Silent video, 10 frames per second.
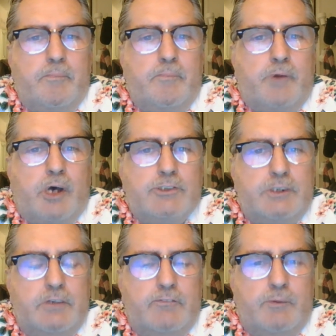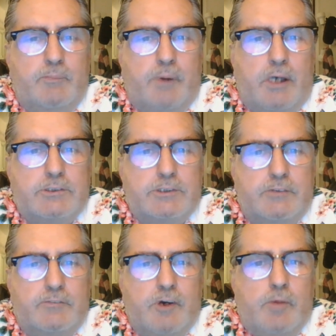positive and
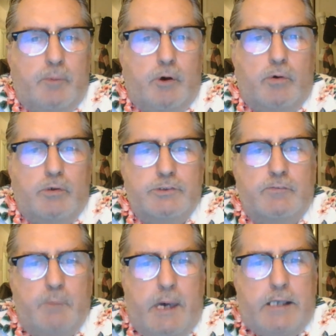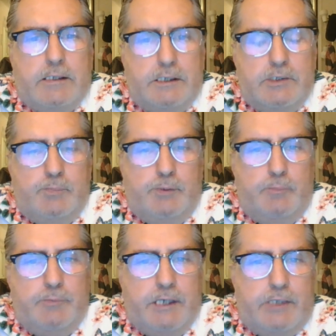positive poles of a magnet. You put them
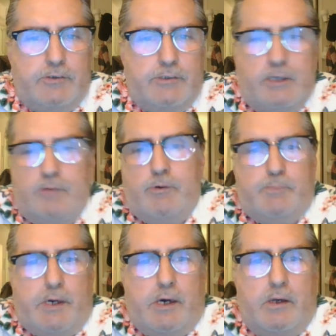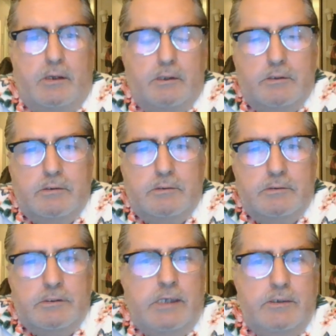together, they repel.
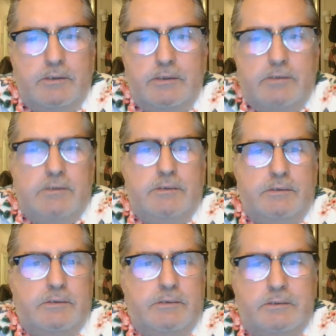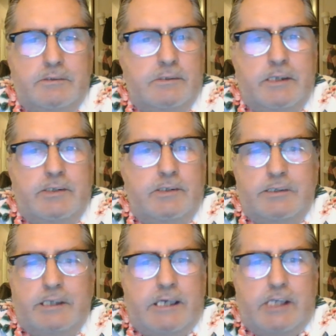They
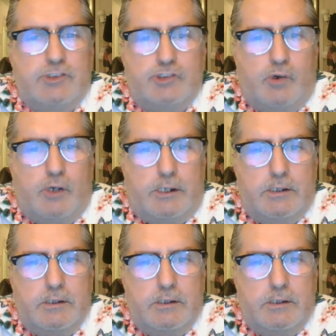they can't join